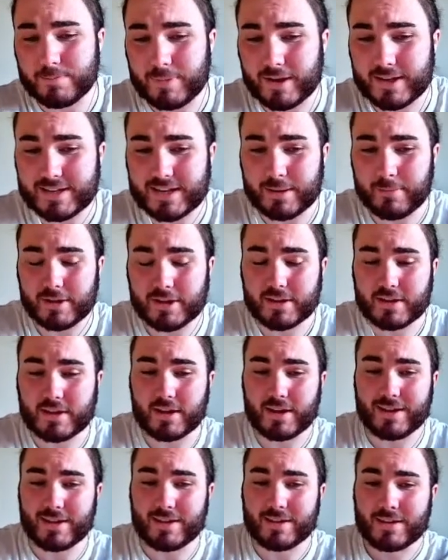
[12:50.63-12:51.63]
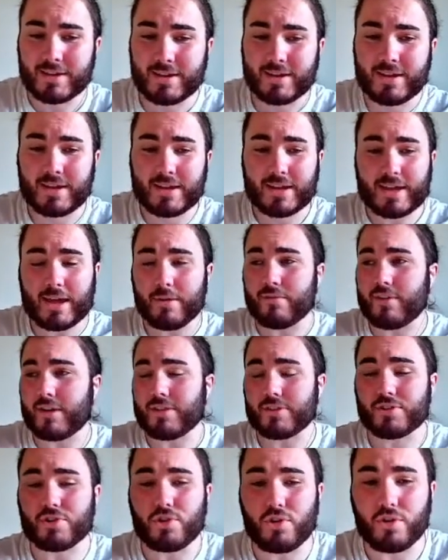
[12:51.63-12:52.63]
pandemic came around
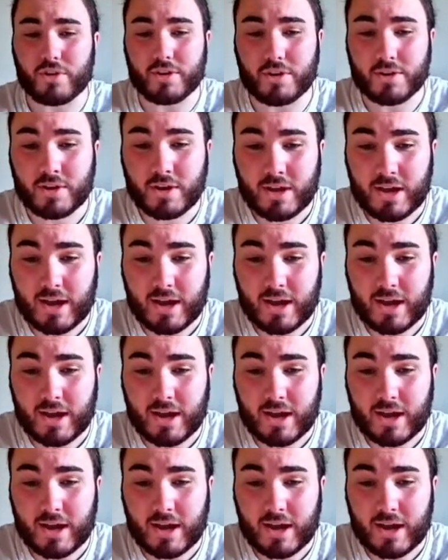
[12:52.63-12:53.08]
the corner.